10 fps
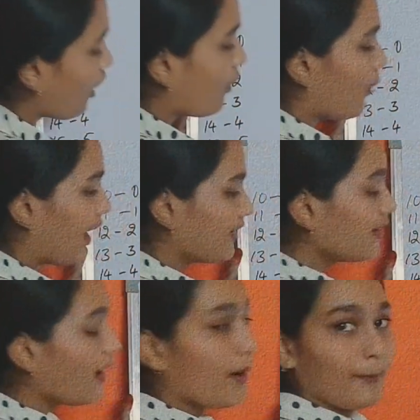1
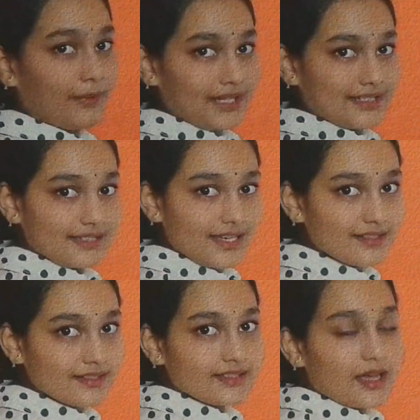plus
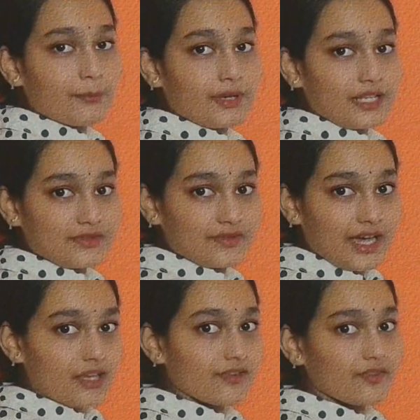6 plus 5